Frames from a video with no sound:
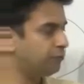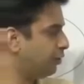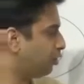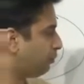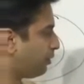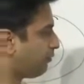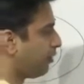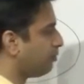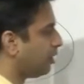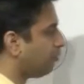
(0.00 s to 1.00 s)
we are going to
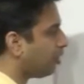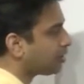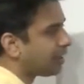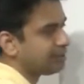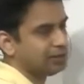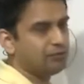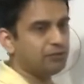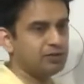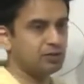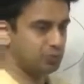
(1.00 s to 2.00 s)
perform amortized
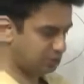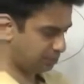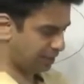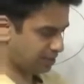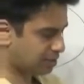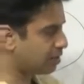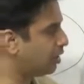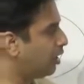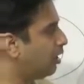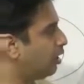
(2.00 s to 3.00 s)
inference, which means
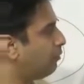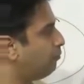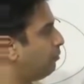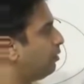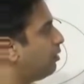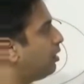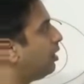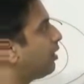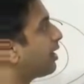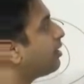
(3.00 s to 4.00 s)

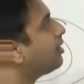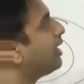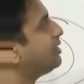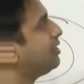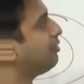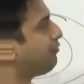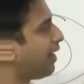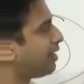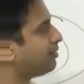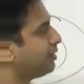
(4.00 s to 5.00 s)
recognizing the
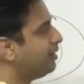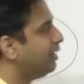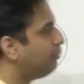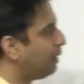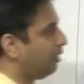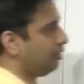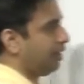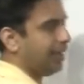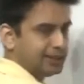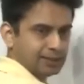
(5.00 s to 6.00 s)
fact that they depend on
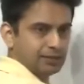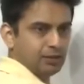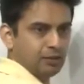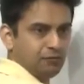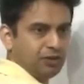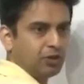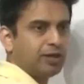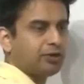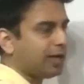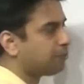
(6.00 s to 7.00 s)
X, we try
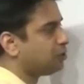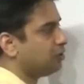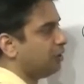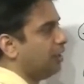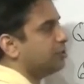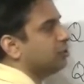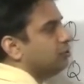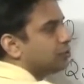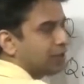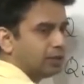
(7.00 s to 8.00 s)
to capture the relation
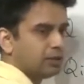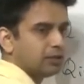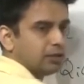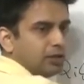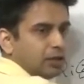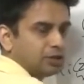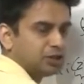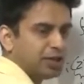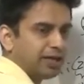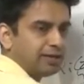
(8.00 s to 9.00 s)
using a
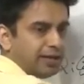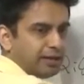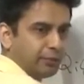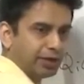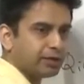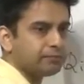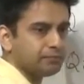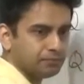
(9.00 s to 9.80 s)
shared network